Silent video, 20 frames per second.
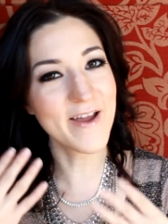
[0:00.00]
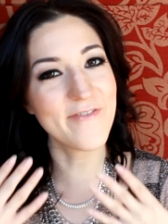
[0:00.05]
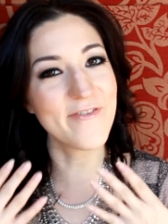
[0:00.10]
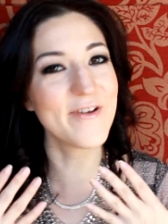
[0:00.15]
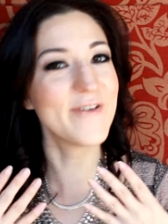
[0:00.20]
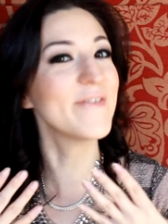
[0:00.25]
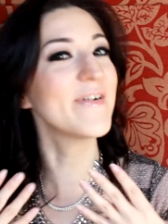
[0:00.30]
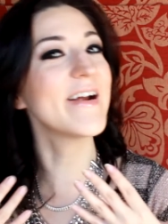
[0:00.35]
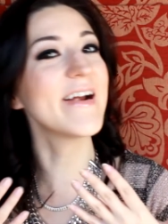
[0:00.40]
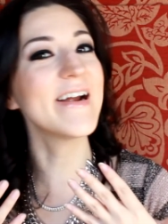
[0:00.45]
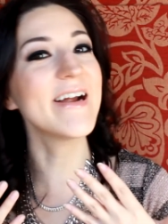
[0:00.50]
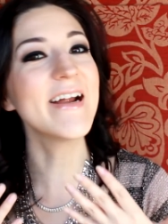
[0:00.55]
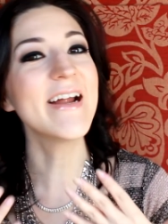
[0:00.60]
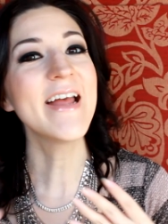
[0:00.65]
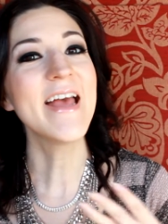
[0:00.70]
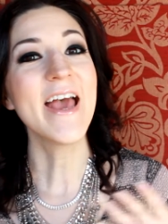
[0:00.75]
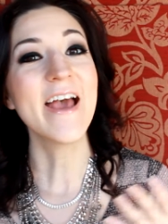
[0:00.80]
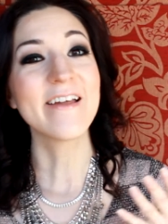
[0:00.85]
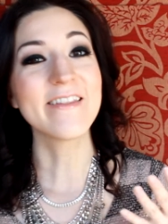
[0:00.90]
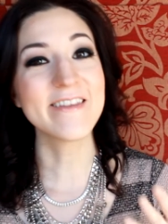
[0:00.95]
everywhere.
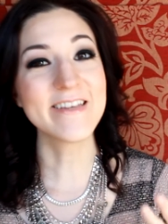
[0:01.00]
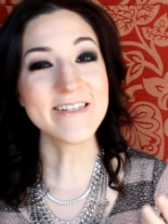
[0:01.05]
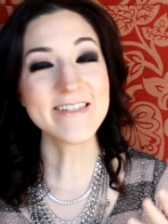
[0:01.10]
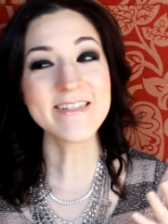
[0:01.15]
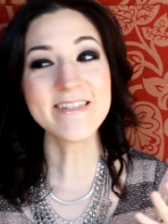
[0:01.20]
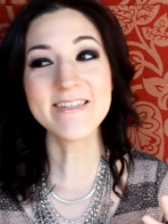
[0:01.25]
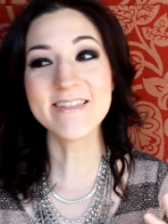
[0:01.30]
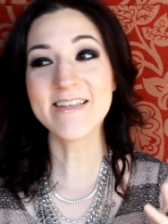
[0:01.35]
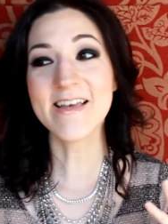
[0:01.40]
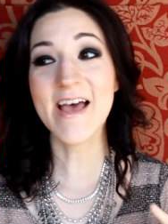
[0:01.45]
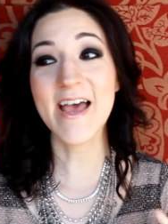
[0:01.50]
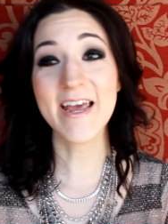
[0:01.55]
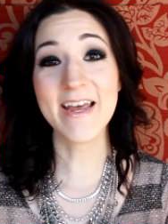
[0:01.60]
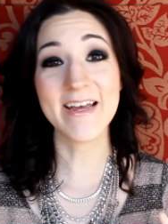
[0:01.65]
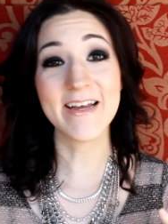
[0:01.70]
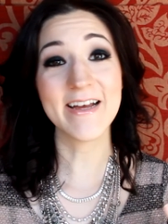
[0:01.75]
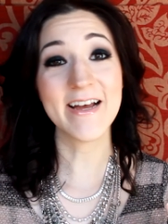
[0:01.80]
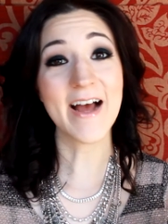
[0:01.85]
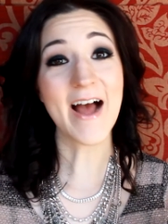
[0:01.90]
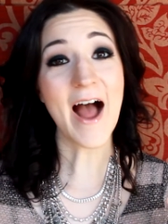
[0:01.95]
This is
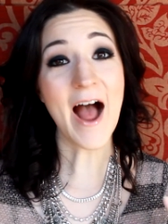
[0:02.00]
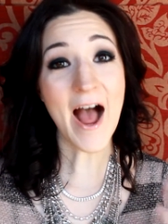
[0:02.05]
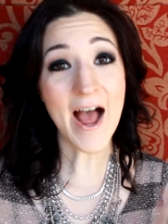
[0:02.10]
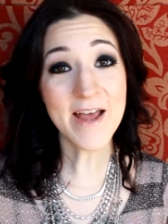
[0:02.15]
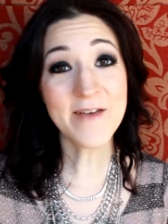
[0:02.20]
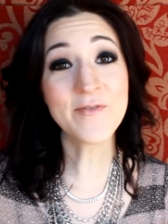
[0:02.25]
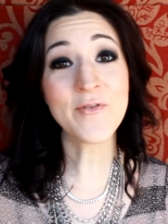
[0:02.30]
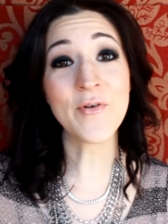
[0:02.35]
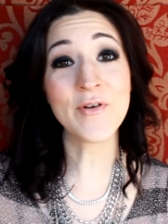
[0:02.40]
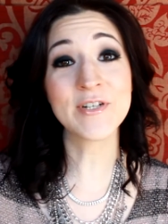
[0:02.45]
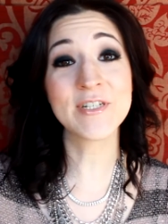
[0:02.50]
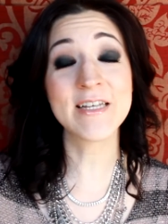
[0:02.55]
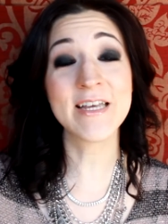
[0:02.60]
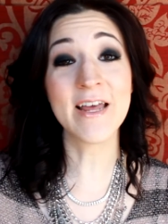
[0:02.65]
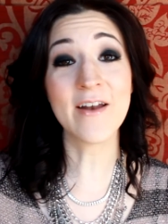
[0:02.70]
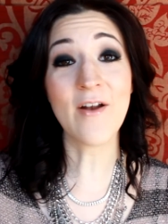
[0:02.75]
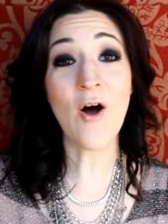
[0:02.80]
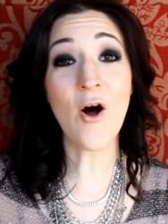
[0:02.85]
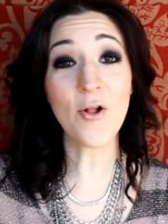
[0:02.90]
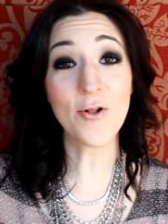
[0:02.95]
like I'm going to
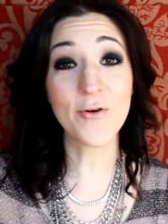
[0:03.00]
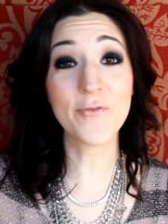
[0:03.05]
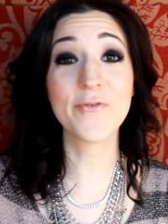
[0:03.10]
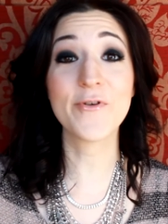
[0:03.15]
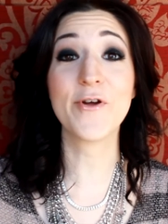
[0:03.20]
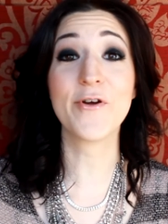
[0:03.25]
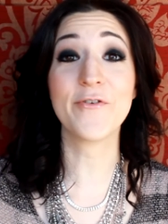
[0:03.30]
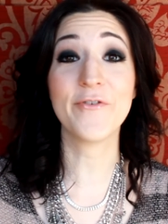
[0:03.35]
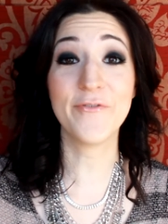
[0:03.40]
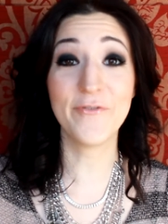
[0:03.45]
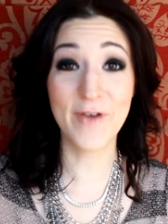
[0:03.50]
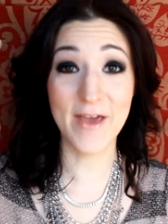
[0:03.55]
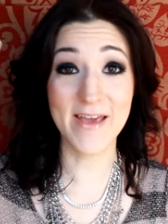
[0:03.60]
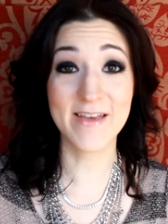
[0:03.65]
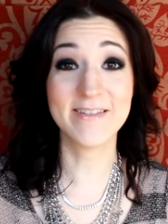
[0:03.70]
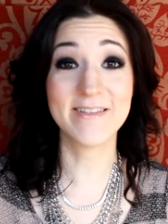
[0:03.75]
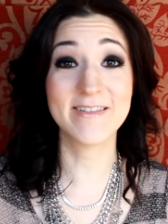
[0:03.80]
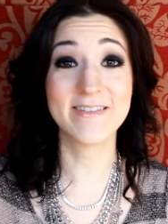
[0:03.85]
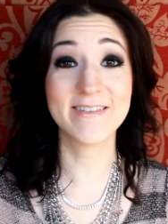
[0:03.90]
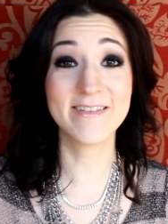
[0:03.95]
get all over your face.